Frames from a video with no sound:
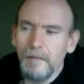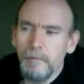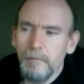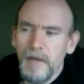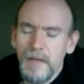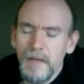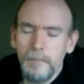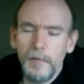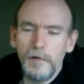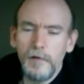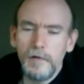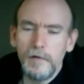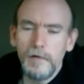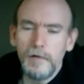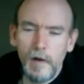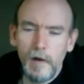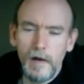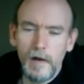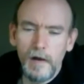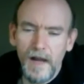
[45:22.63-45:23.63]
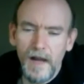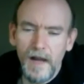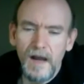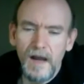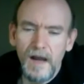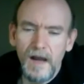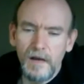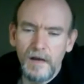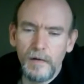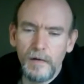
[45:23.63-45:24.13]
People who are
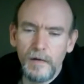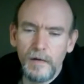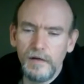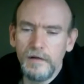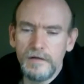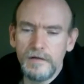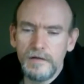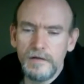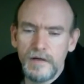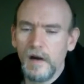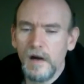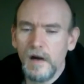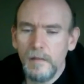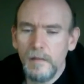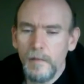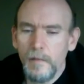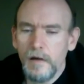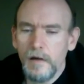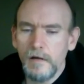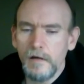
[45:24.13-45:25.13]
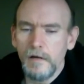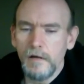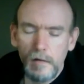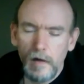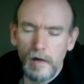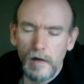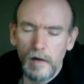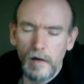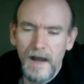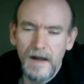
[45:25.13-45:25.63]
not going to use car mode,
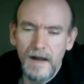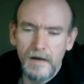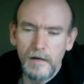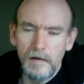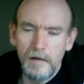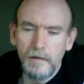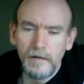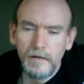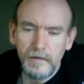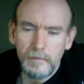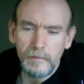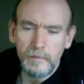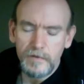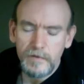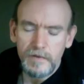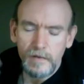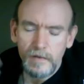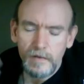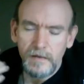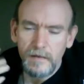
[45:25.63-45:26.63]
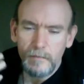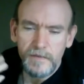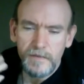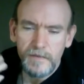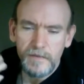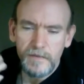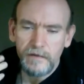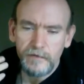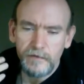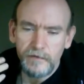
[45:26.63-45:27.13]
who are not going to restrict
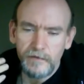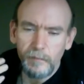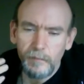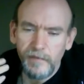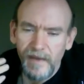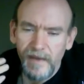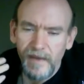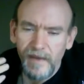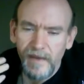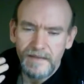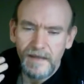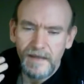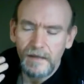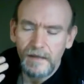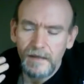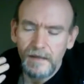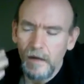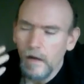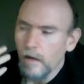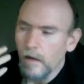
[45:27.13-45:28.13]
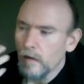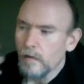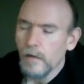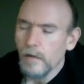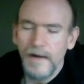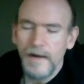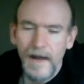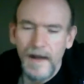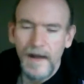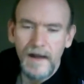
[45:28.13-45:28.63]
themselves from texting,
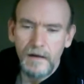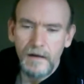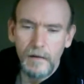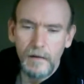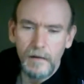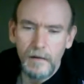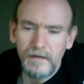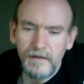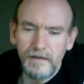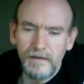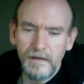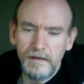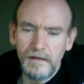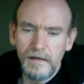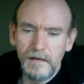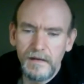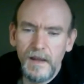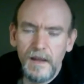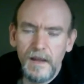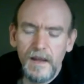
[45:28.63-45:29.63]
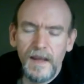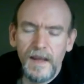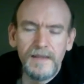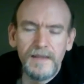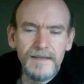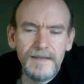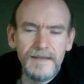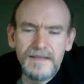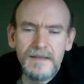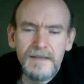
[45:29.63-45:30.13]
who are not going to,
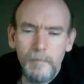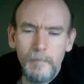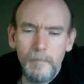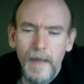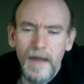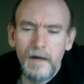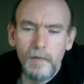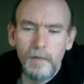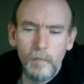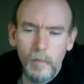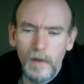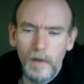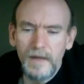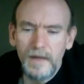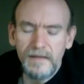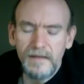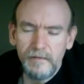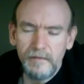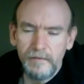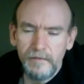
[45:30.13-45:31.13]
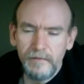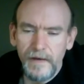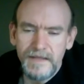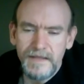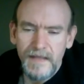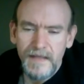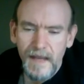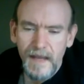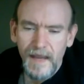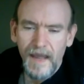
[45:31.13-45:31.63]
it doesn't matter what
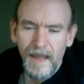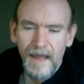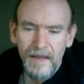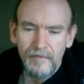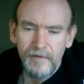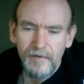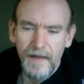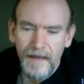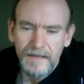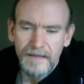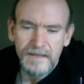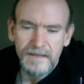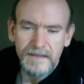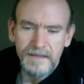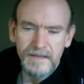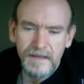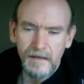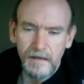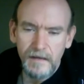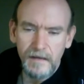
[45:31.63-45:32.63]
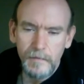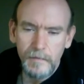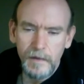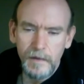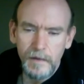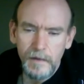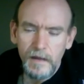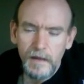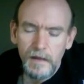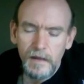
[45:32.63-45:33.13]
device they have next to them,
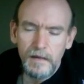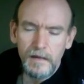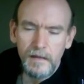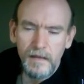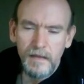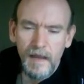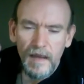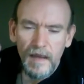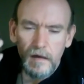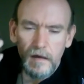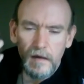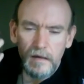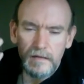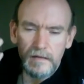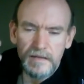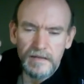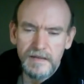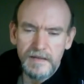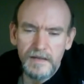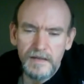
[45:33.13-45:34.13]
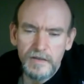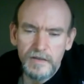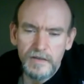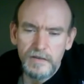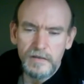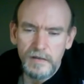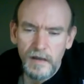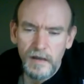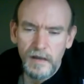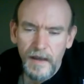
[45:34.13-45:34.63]
they are
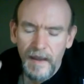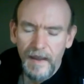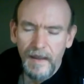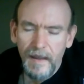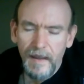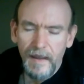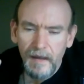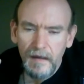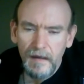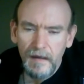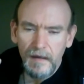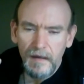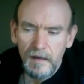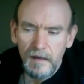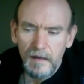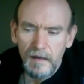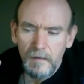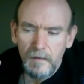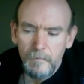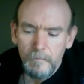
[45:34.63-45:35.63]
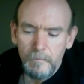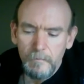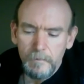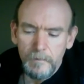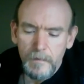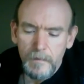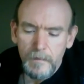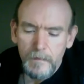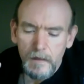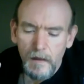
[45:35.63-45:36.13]
such they
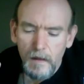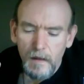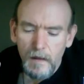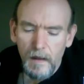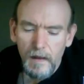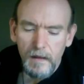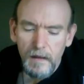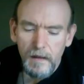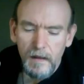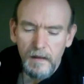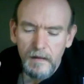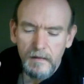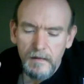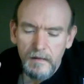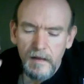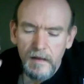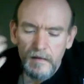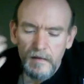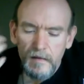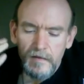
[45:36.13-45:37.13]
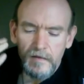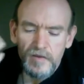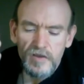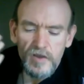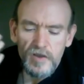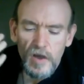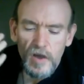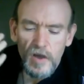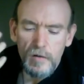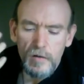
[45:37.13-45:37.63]
are
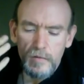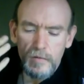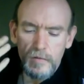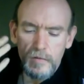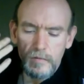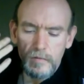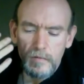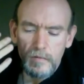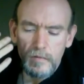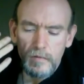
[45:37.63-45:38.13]
so